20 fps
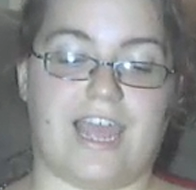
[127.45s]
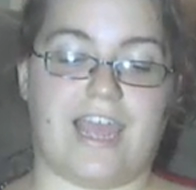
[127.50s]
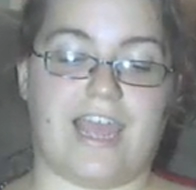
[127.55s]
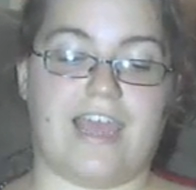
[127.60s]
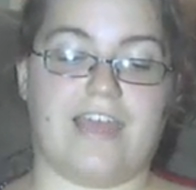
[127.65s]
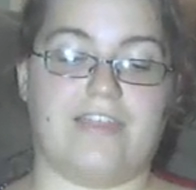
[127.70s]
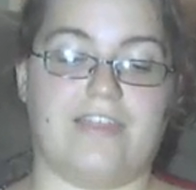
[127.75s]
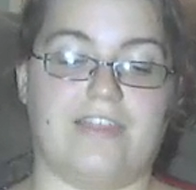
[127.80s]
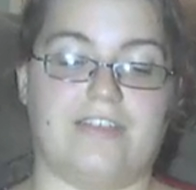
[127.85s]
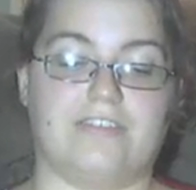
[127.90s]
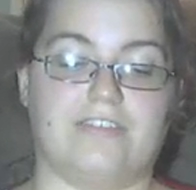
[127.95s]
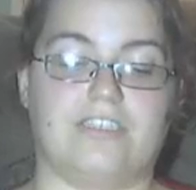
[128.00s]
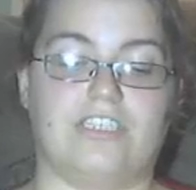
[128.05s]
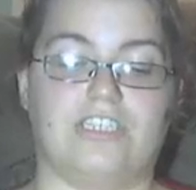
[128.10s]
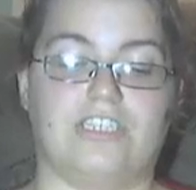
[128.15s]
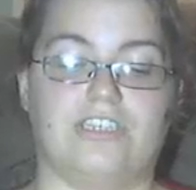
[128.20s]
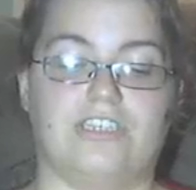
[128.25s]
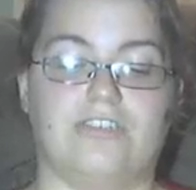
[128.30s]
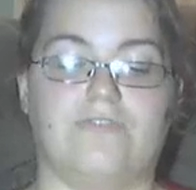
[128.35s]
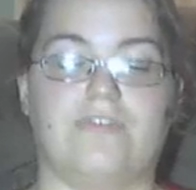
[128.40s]
and there's a
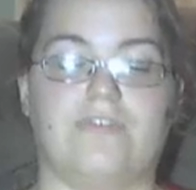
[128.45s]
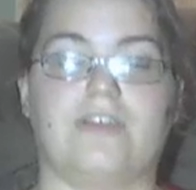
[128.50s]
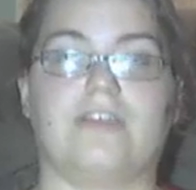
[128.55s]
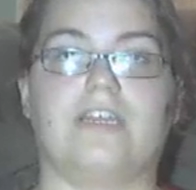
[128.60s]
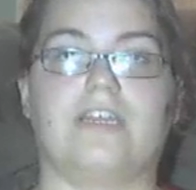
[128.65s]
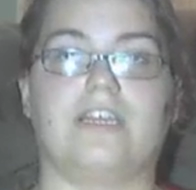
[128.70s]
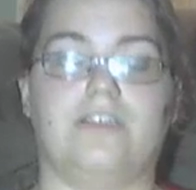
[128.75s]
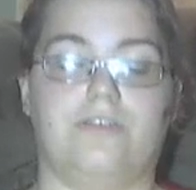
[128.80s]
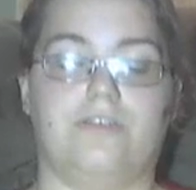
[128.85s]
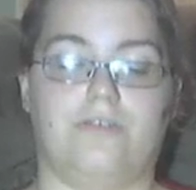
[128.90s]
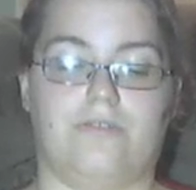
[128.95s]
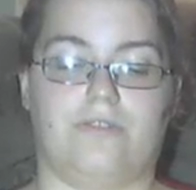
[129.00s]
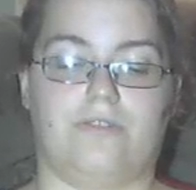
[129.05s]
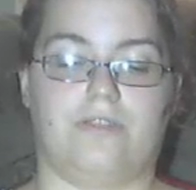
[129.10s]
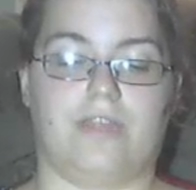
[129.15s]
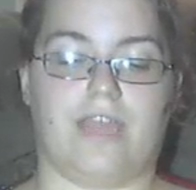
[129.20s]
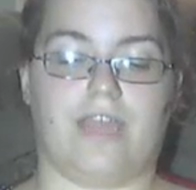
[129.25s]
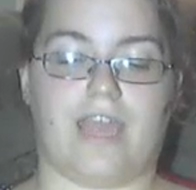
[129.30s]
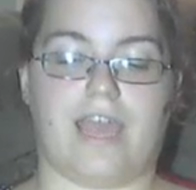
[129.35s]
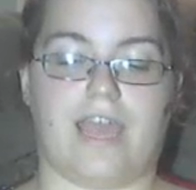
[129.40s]
gender variant youth in
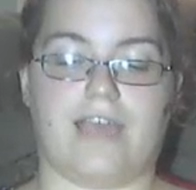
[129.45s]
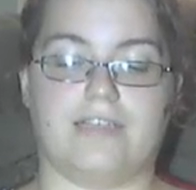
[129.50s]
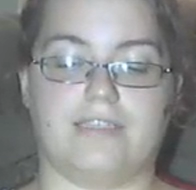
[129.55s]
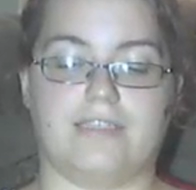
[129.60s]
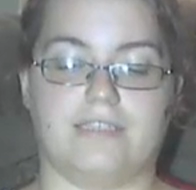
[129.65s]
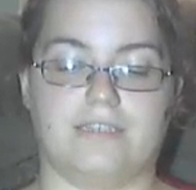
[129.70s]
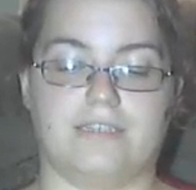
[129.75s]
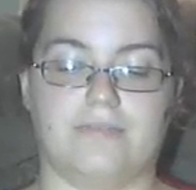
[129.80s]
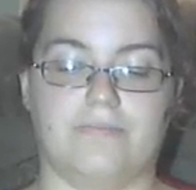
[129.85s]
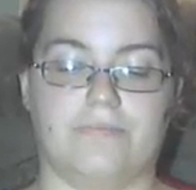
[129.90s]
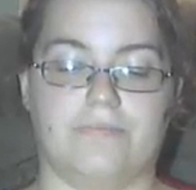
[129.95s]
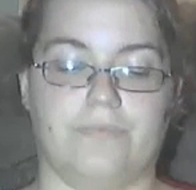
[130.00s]
the cast.